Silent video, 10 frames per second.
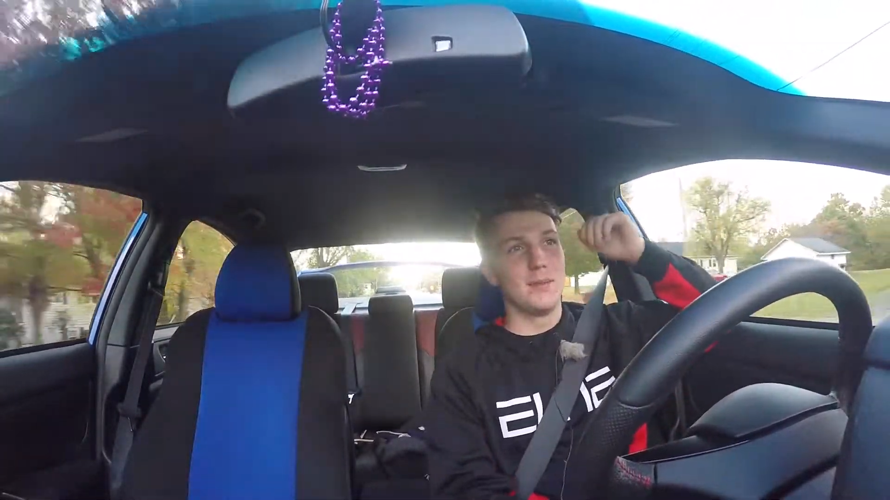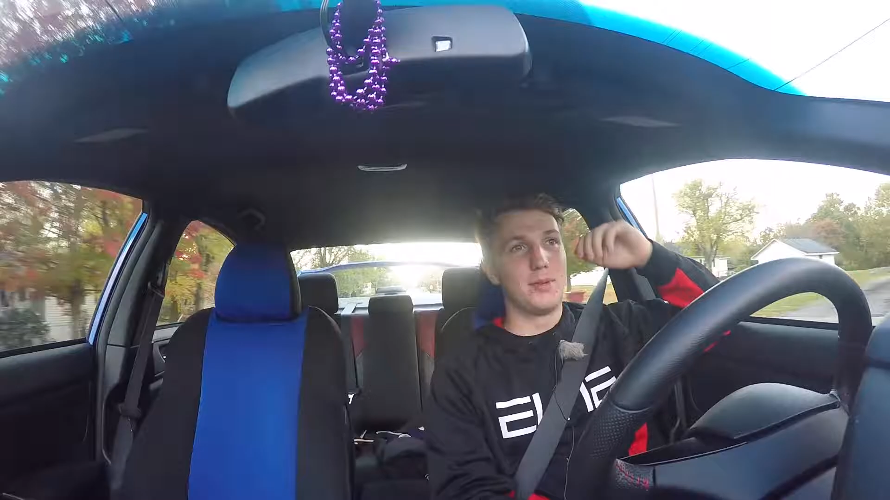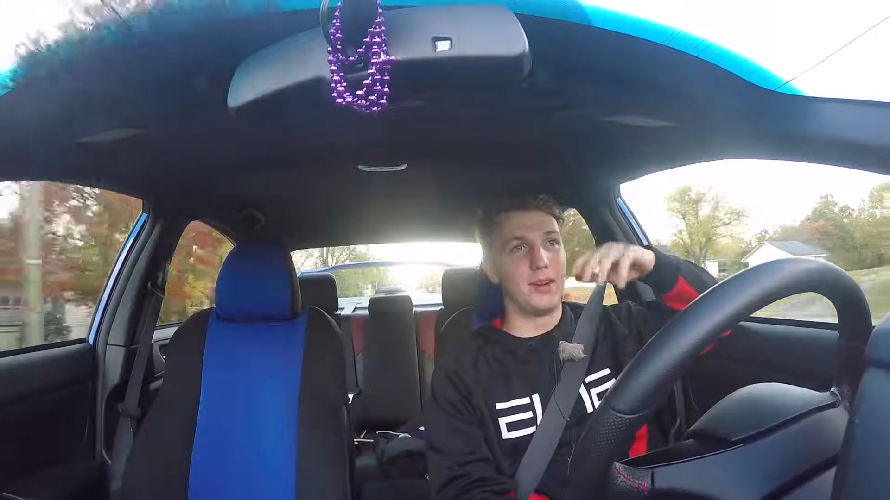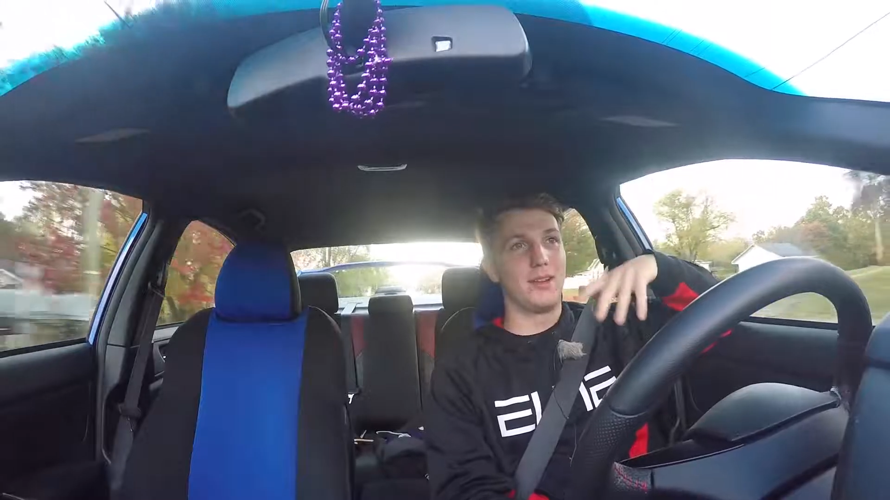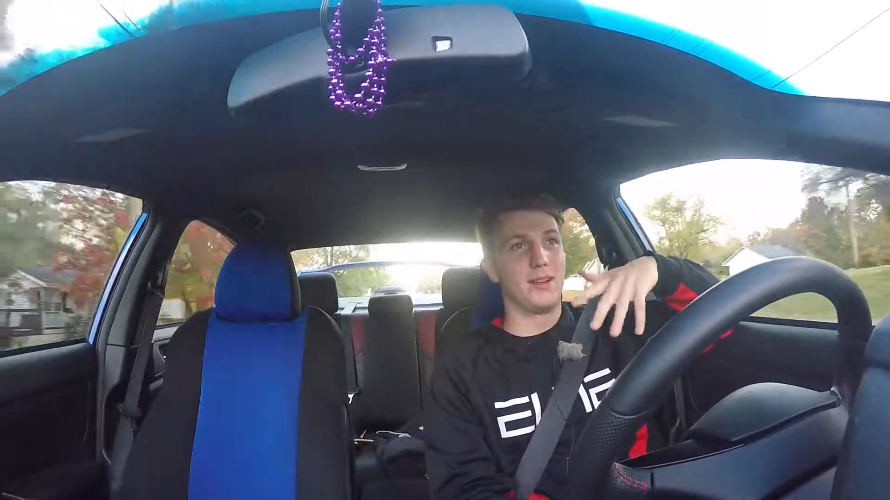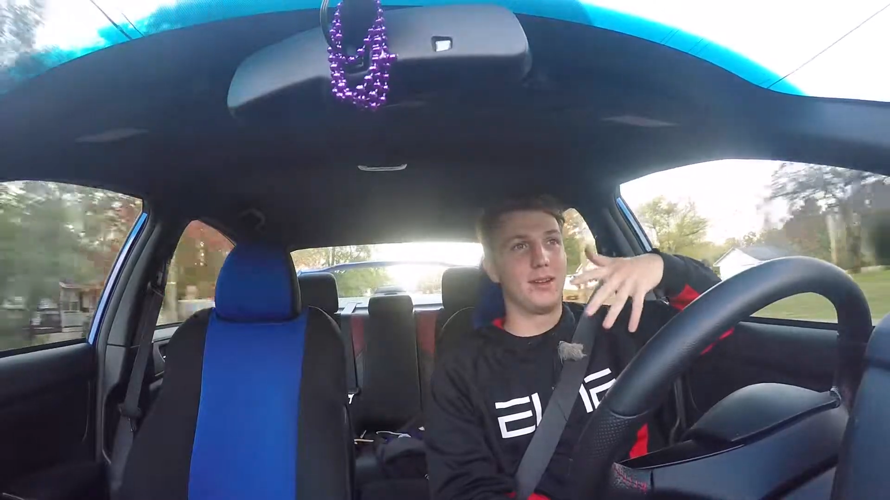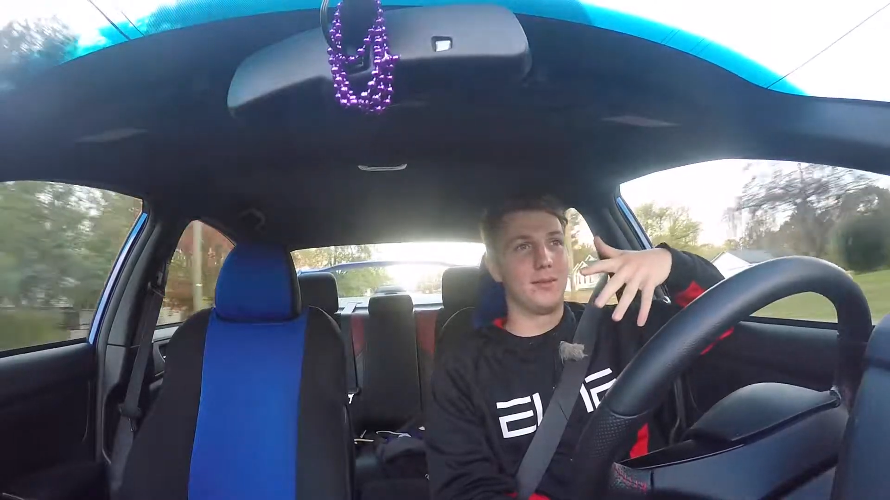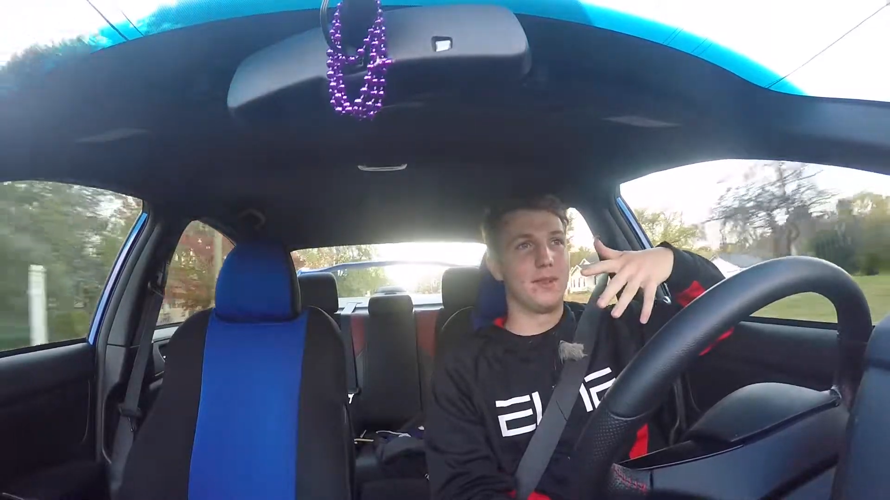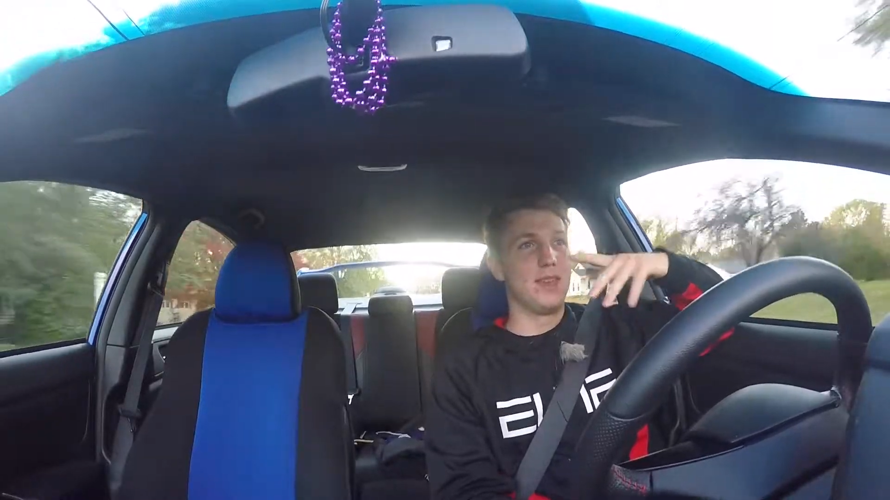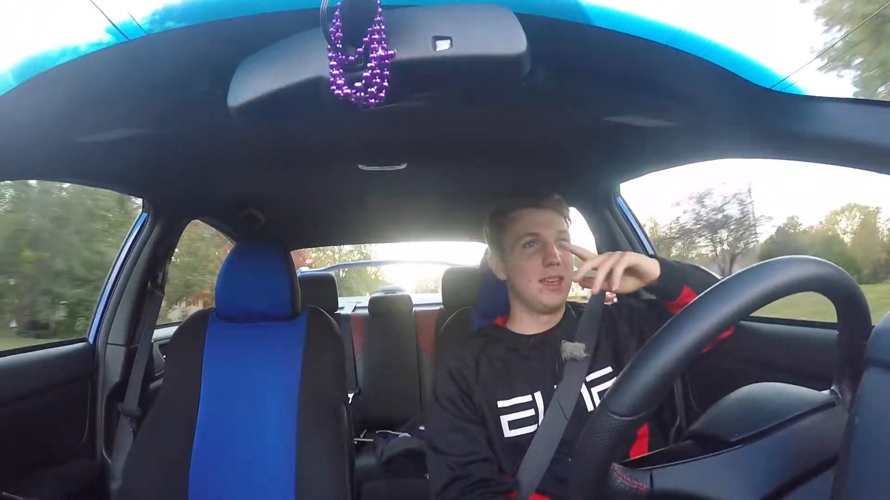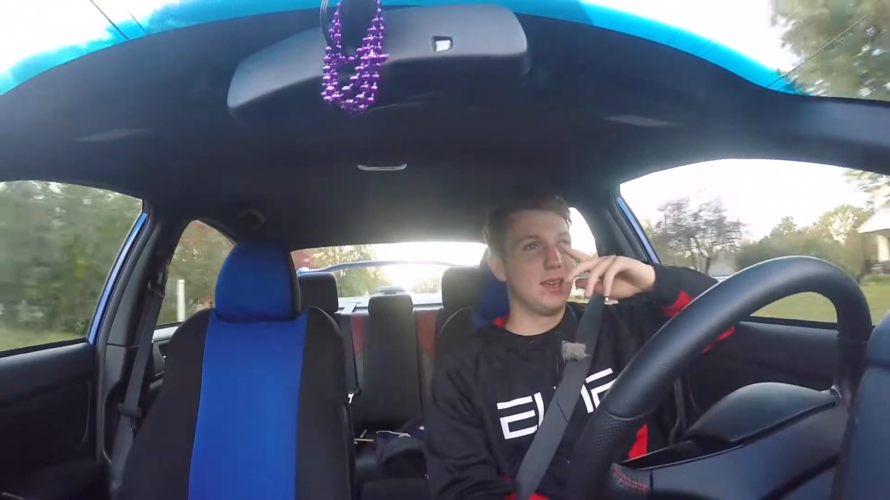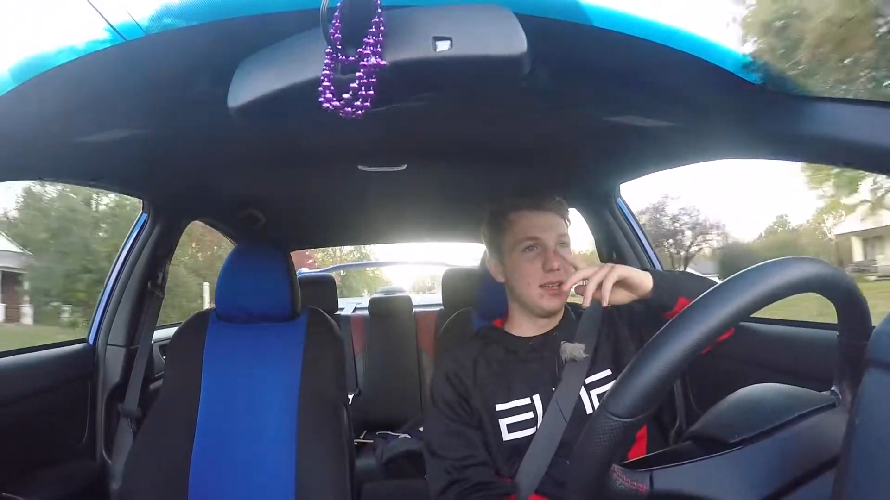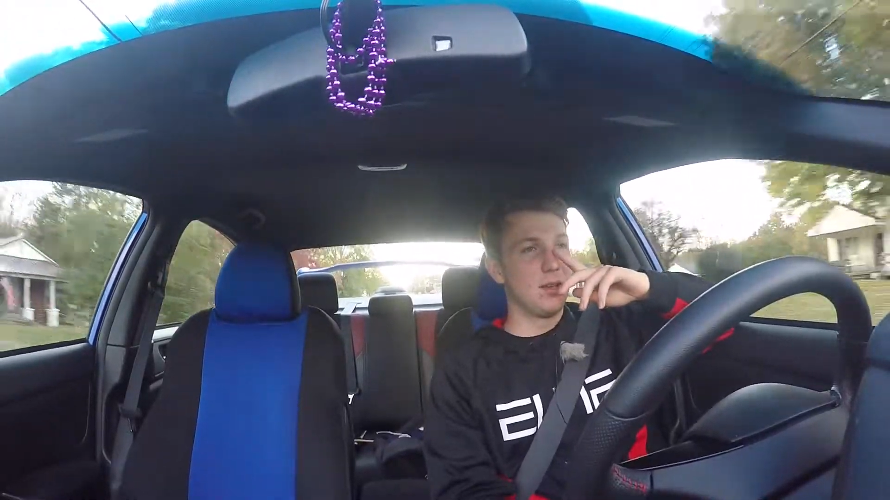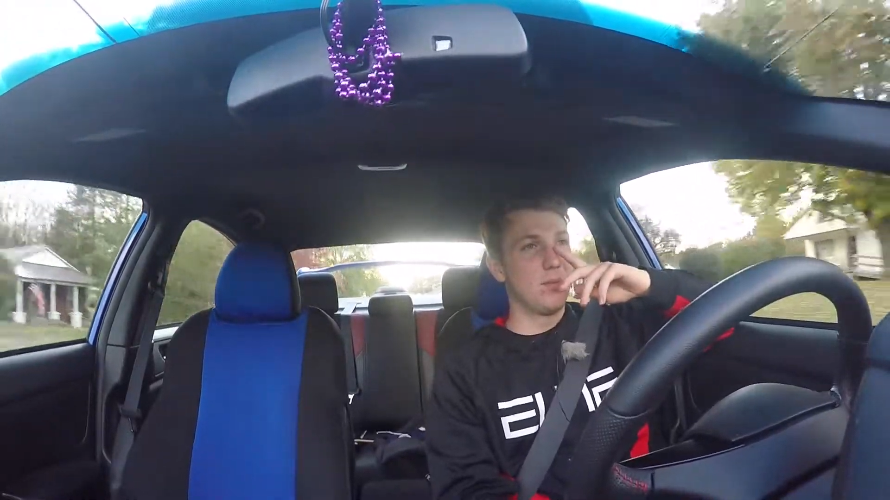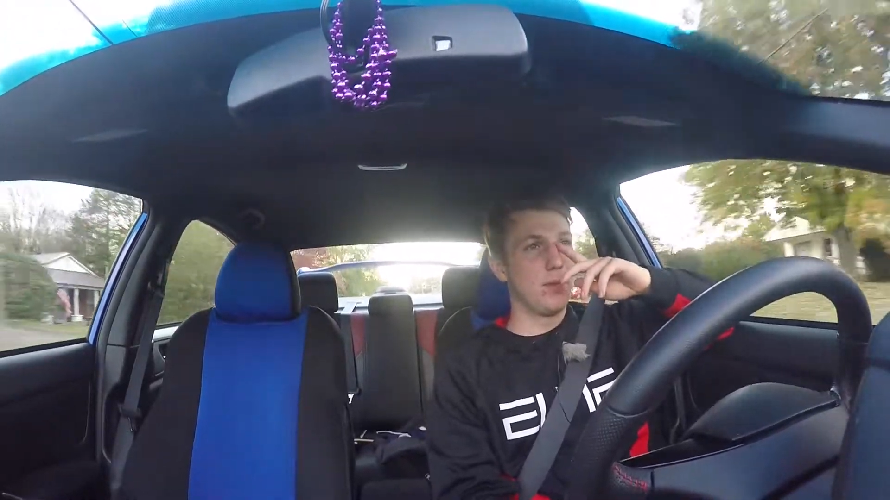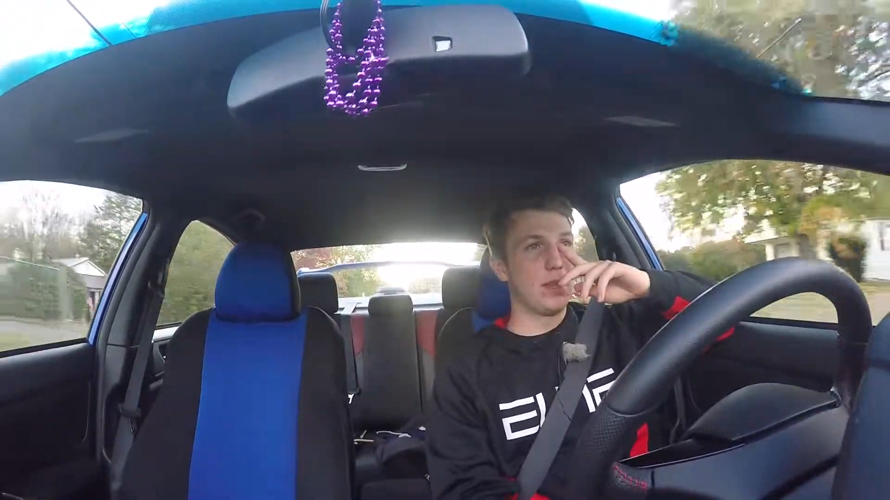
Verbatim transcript: But um,